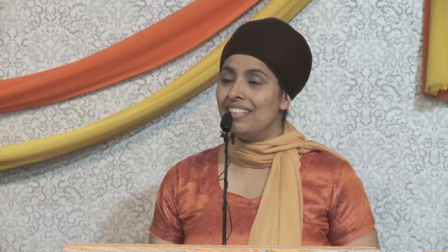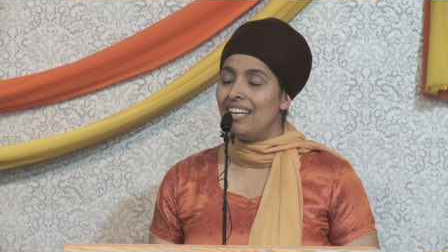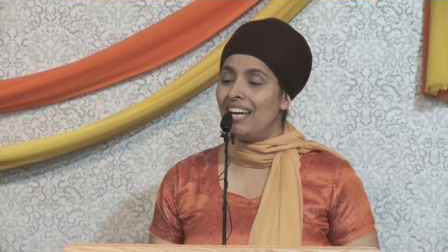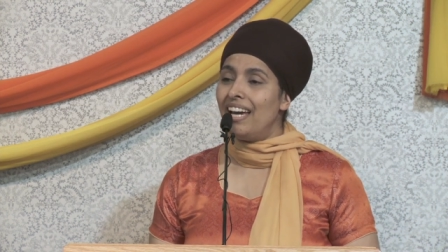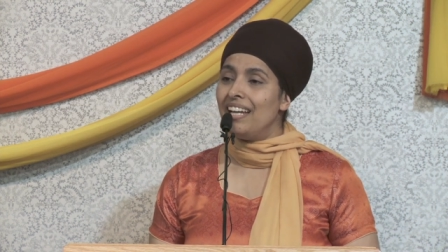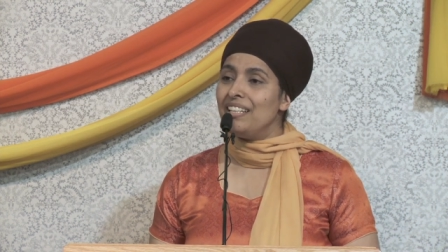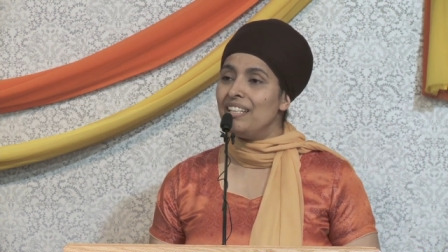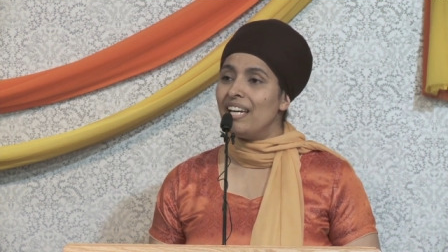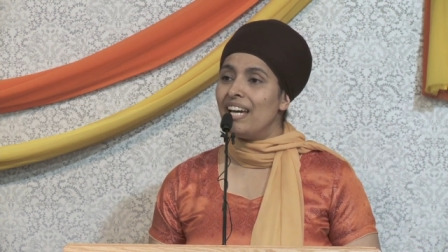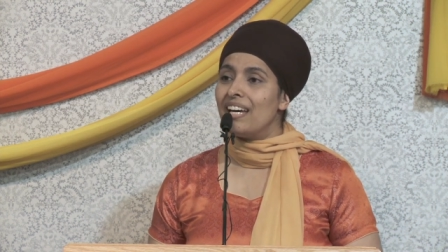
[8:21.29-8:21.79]

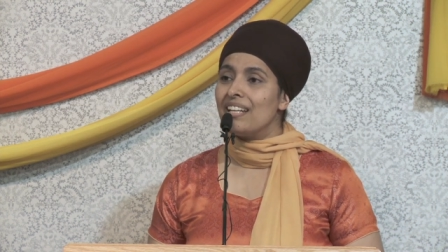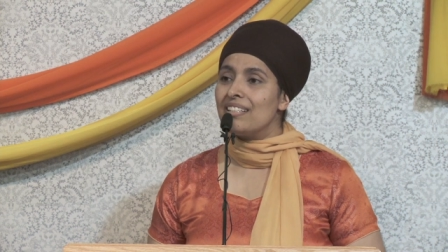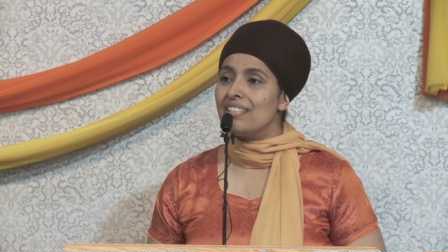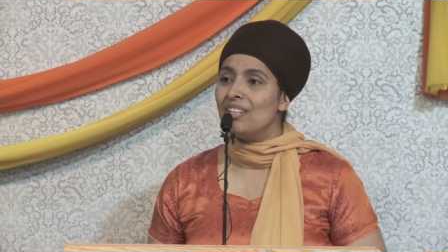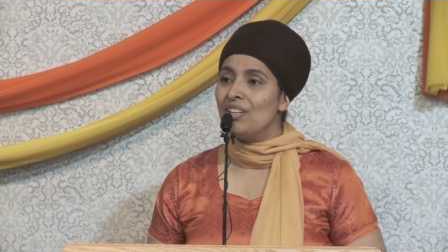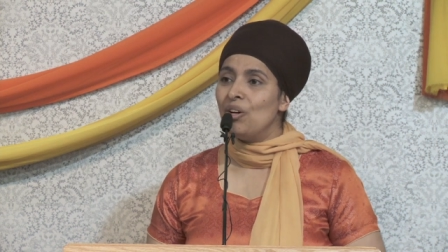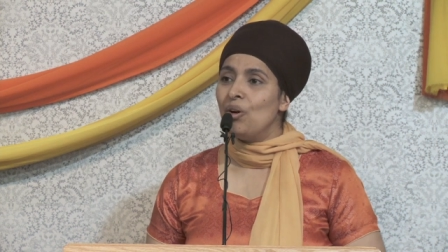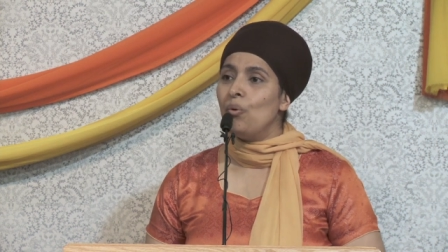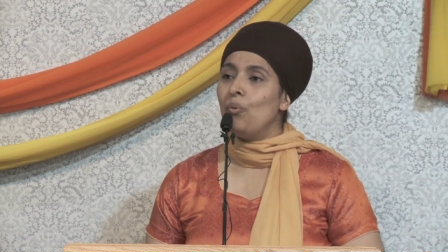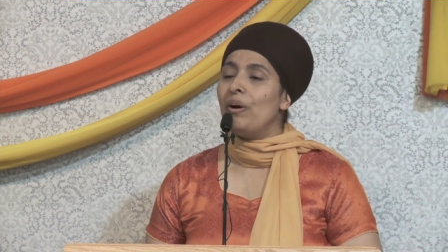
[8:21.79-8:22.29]
And yet,
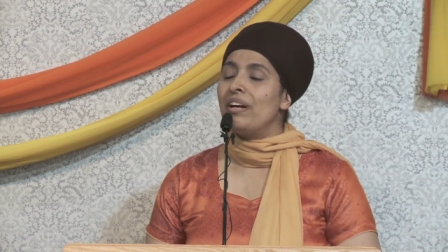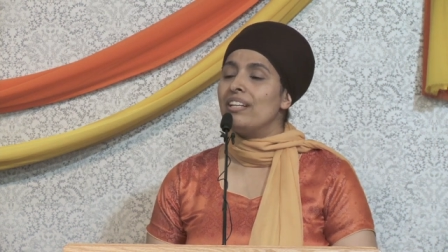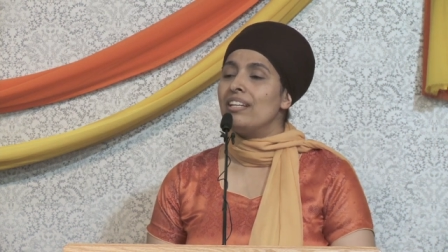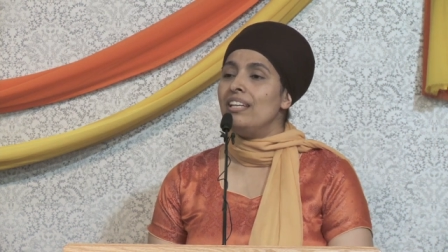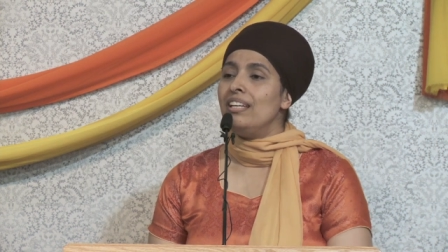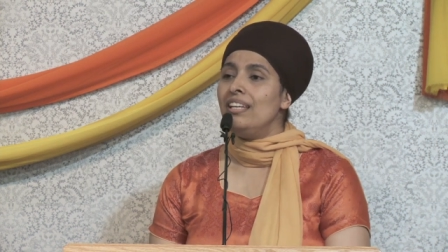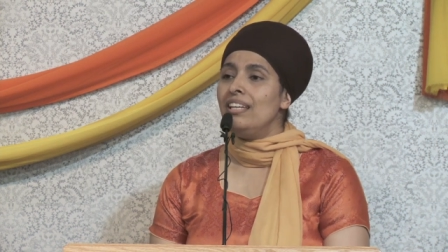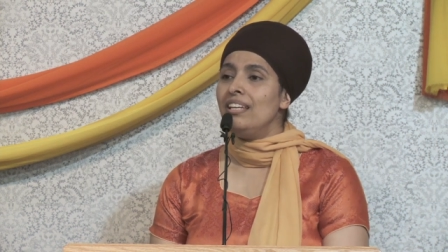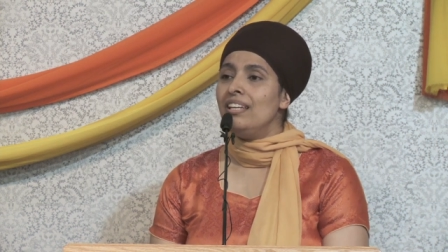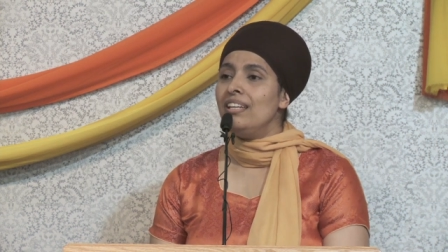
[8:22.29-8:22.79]
what
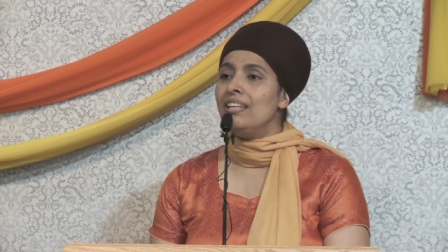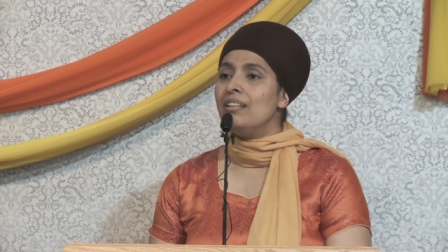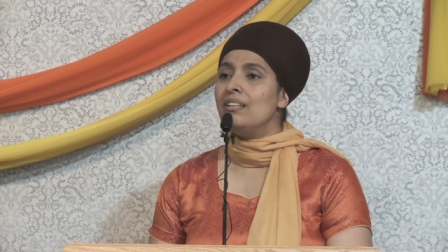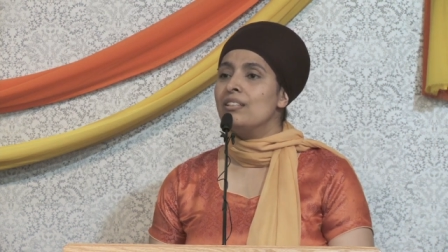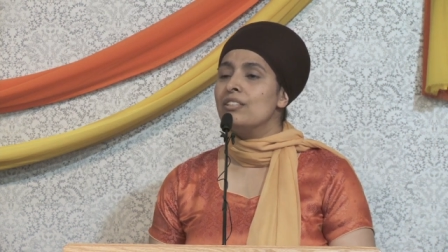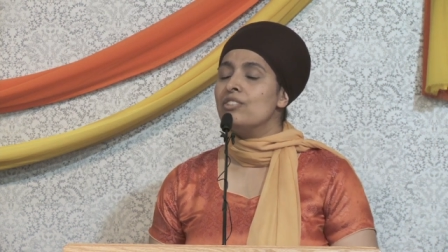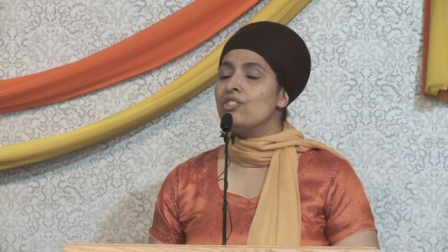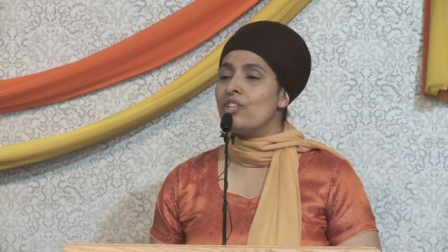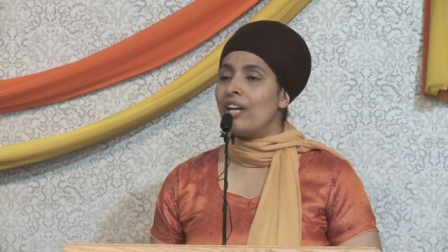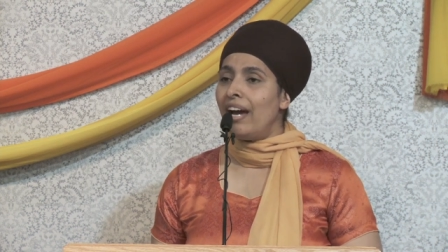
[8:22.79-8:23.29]
he
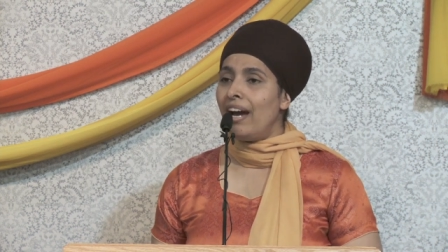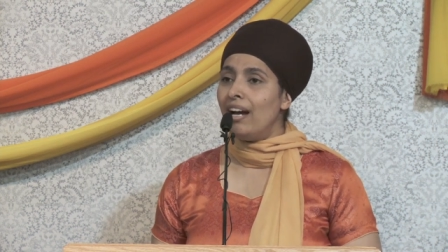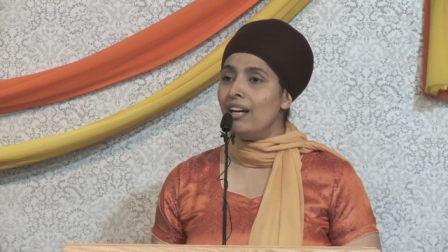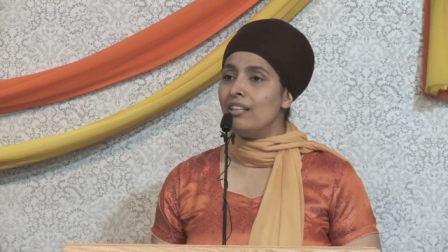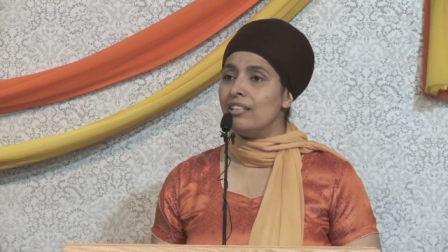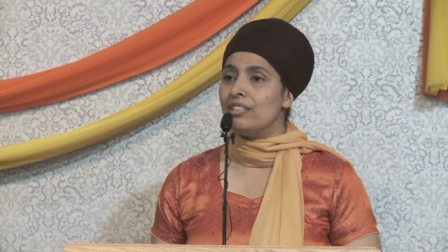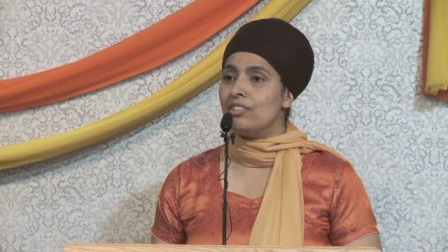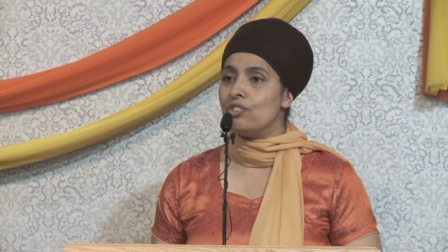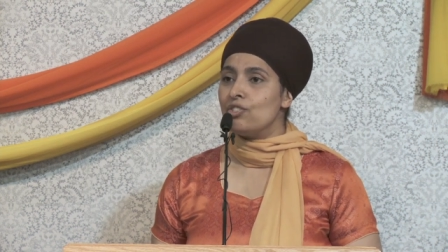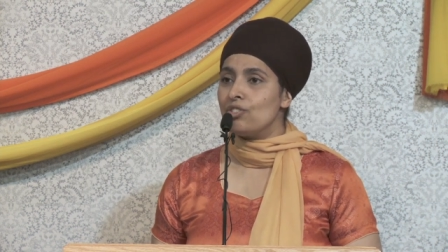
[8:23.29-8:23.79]

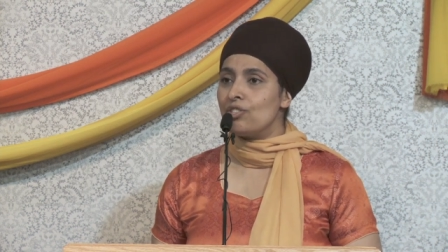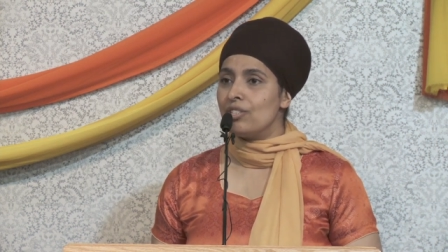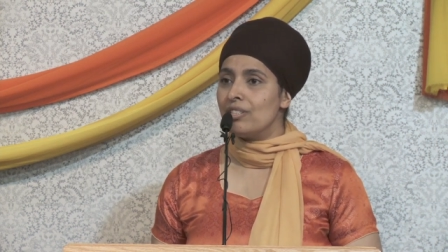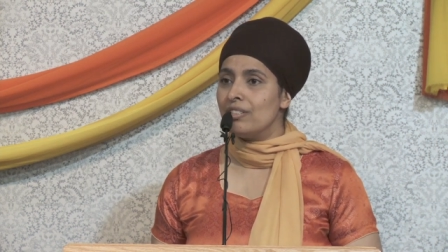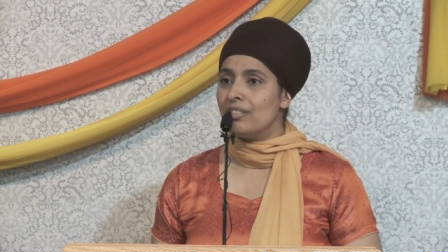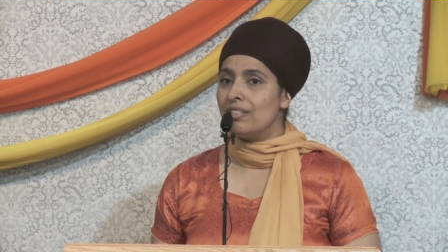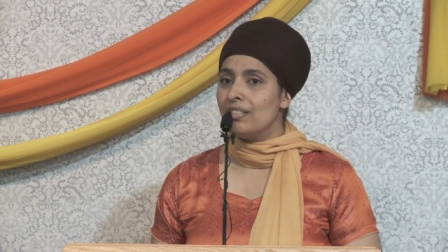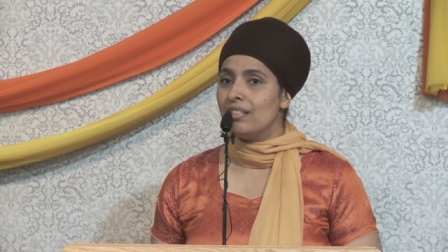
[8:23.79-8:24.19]
challenged